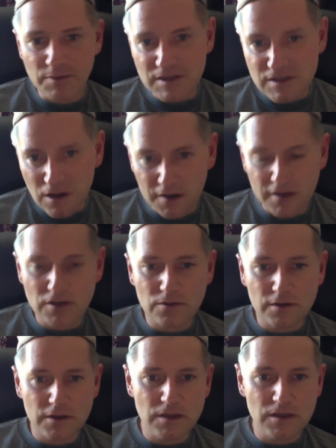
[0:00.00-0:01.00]
He's talking
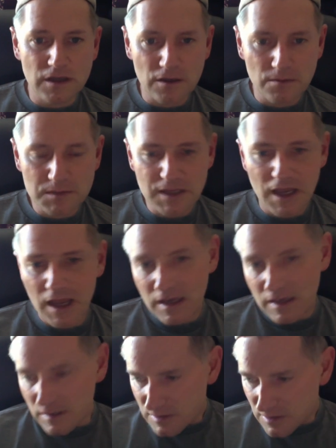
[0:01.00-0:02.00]
to other teams.
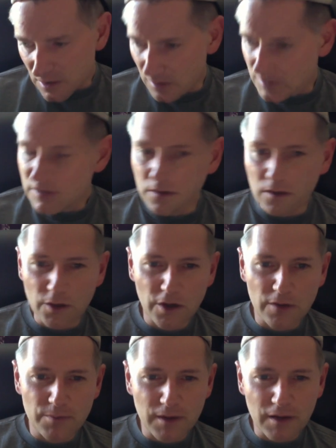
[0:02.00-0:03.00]
He's also a
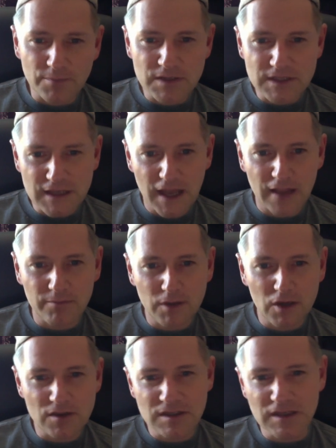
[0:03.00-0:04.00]
little bit upset
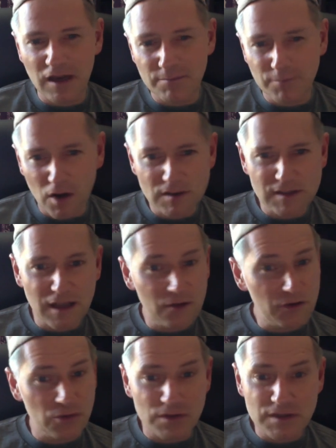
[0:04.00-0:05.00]
because he got boxed out.
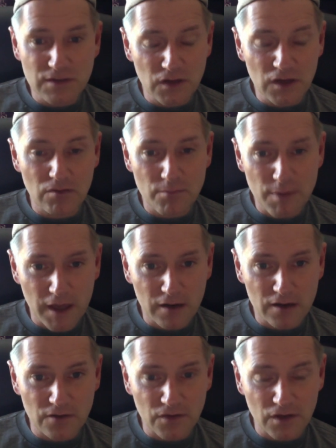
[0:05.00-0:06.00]
He wasn't even
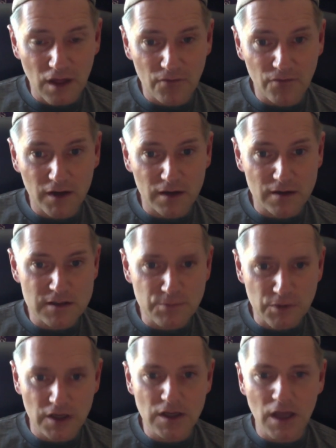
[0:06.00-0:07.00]
competitive in that final
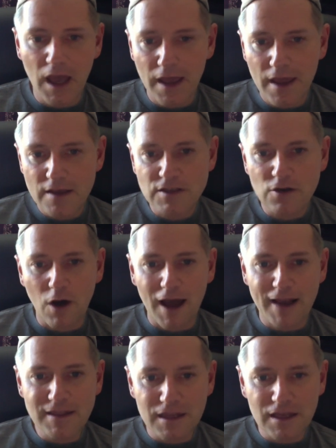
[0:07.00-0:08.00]
sprint. So
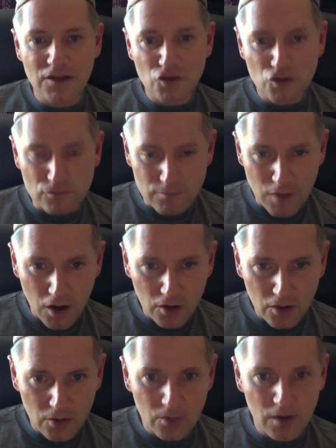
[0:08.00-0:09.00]
I think
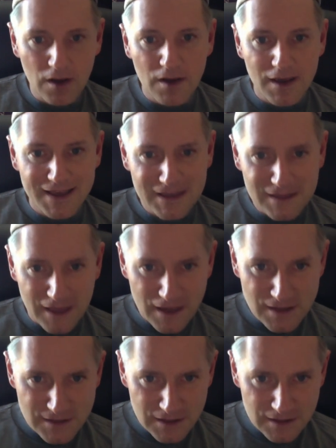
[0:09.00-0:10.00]
tomorrow he
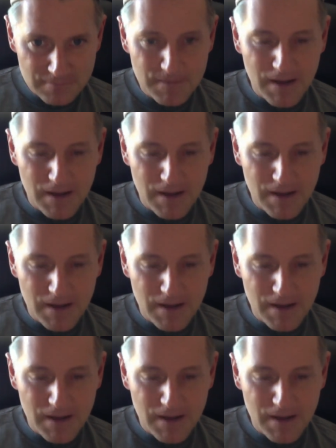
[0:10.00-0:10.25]
takes it.